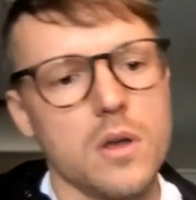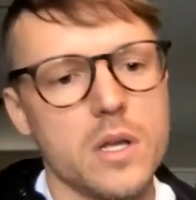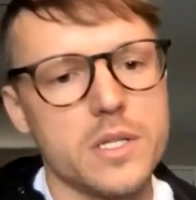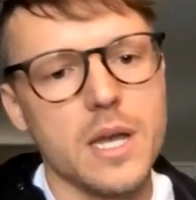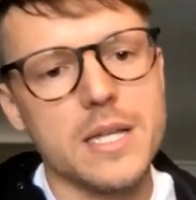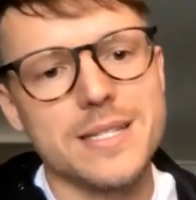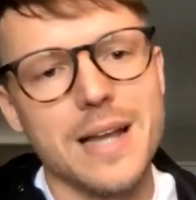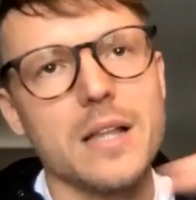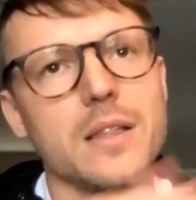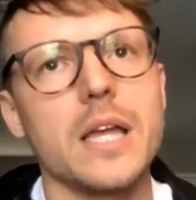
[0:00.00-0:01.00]
It's
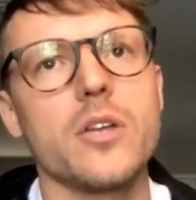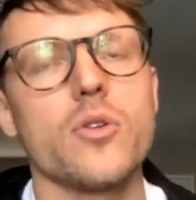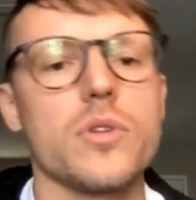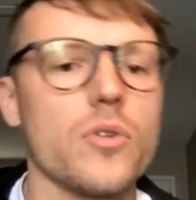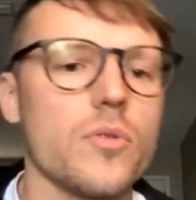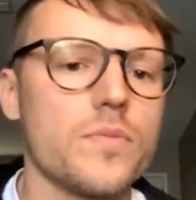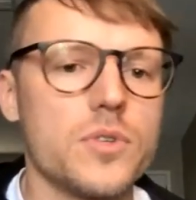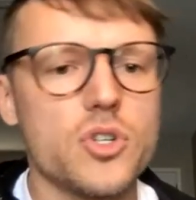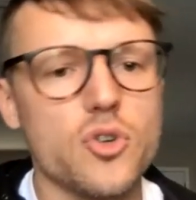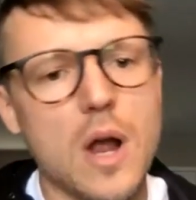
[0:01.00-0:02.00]
not like you're
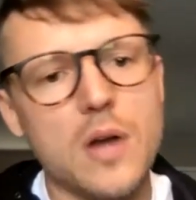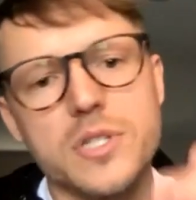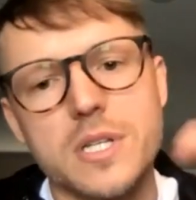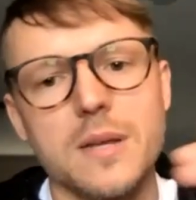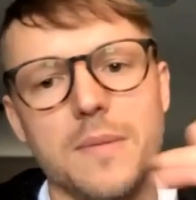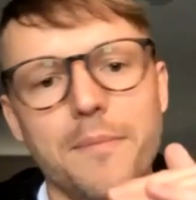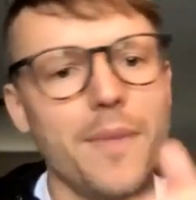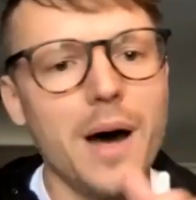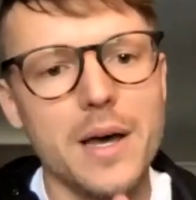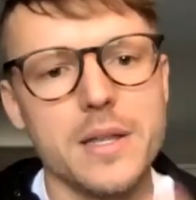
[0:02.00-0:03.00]
trouncing in
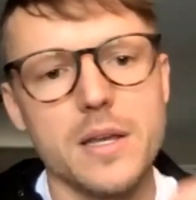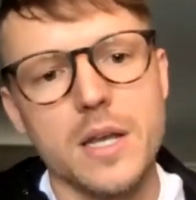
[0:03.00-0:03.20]
mud.